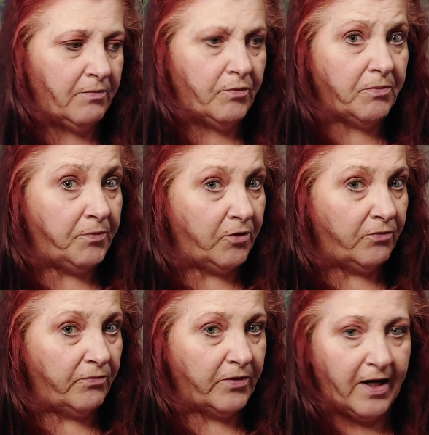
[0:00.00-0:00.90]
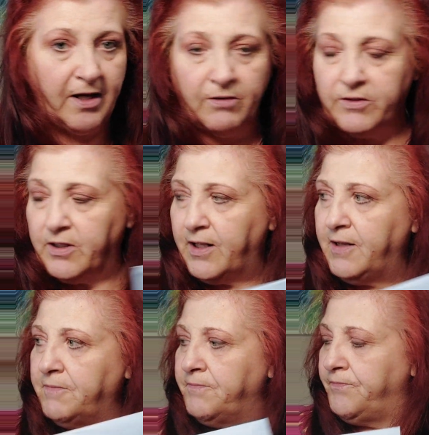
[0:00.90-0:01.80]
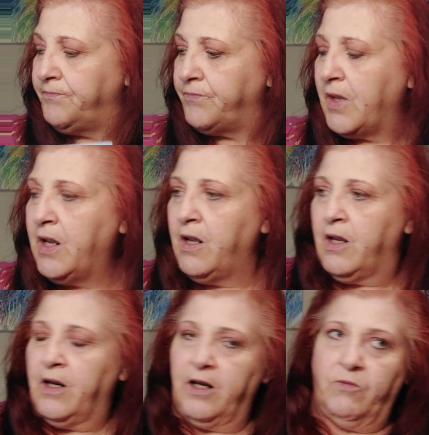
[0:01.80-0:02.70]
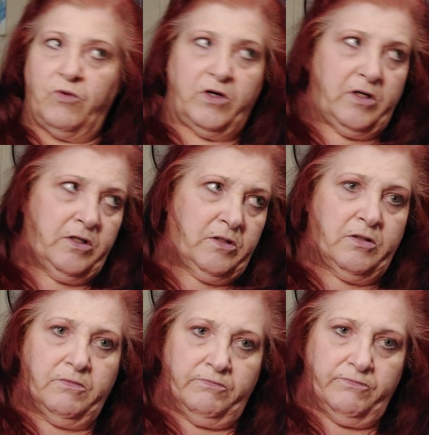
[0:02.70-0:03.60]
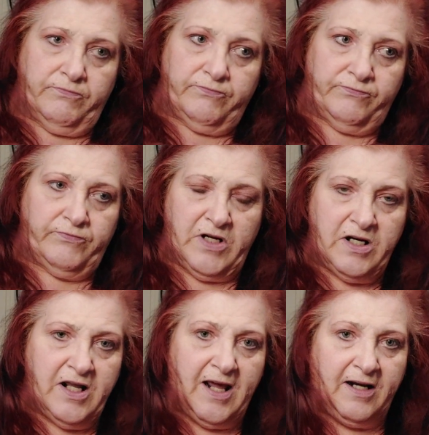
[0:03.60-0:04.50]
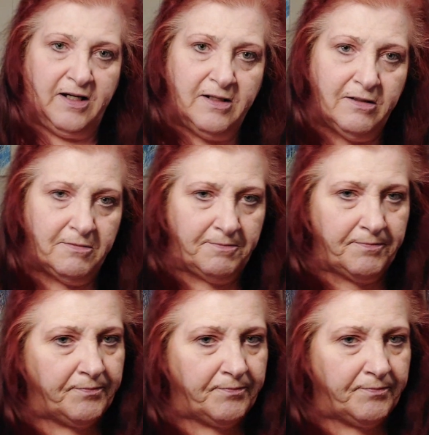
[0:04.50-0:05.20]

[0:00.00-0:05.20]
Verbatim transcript: was a beautiful day out today. It was in the 80s.